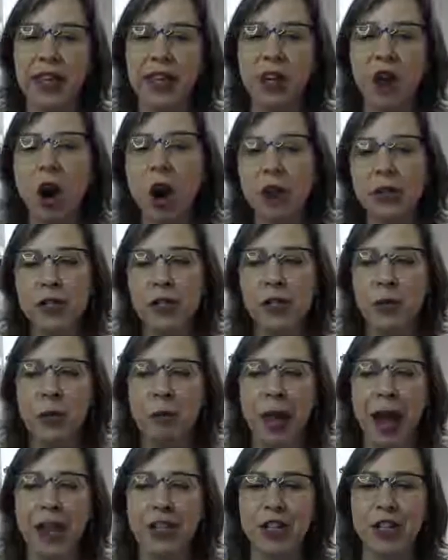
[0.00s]
causes we're
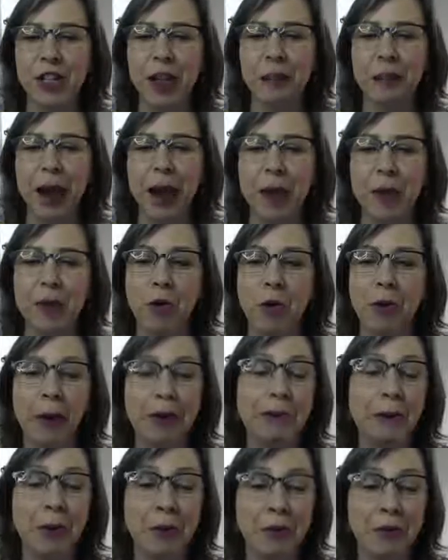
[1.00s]
passionate about, or
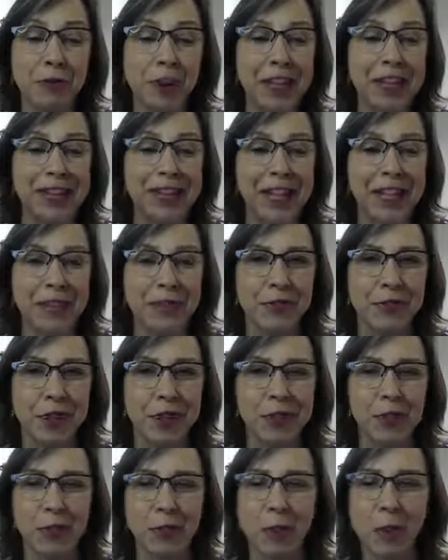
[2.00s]
maybe when friends ask for our
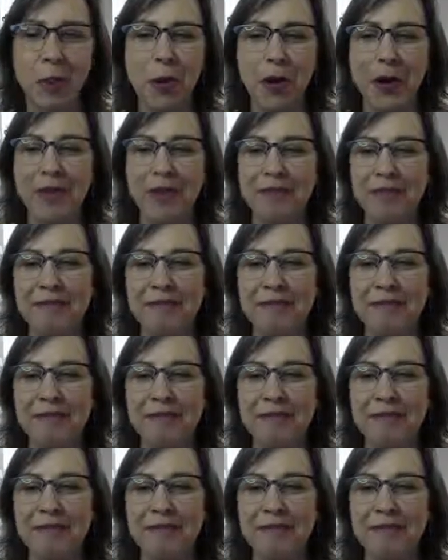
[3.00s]
support.